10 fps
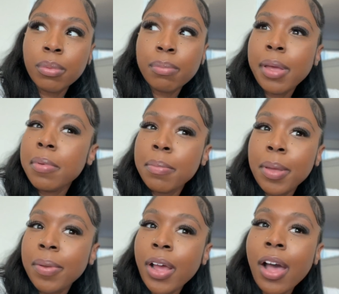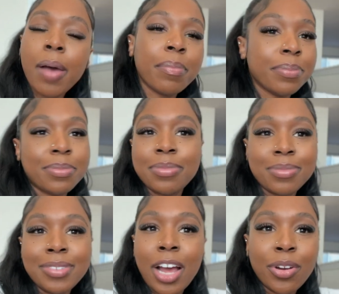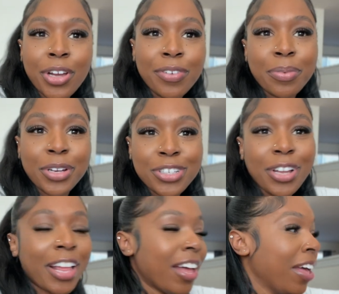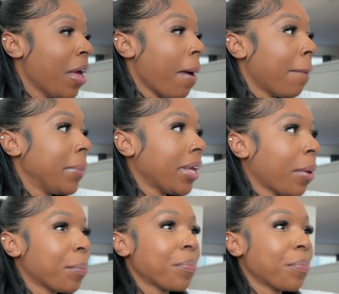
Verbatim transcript: Maybe, maybe not. I'm, I don't know if I'm going to show that. But yeah.